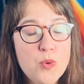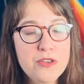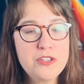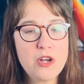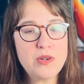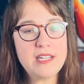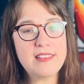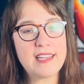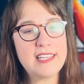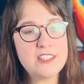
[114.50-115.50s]
worth noting
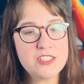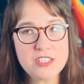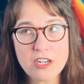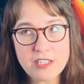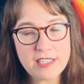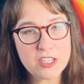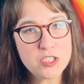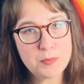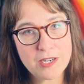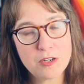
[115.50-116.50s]
that he started
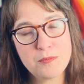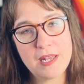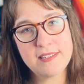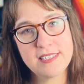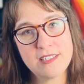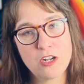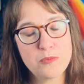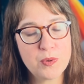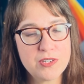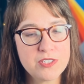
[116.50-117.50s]
experimenting on
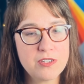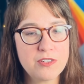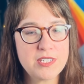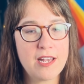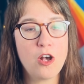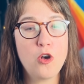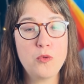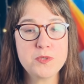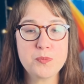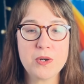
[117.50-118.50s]
prisoners at
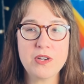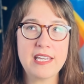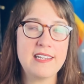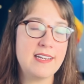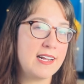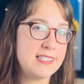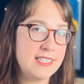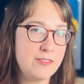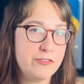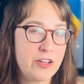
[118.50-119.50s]
Holmesburg in
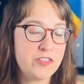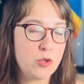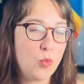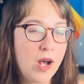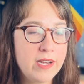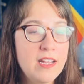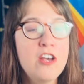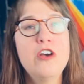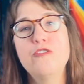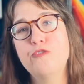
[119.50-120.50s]
1951,
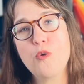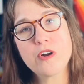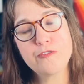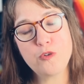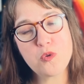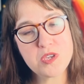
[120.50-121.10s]
4 full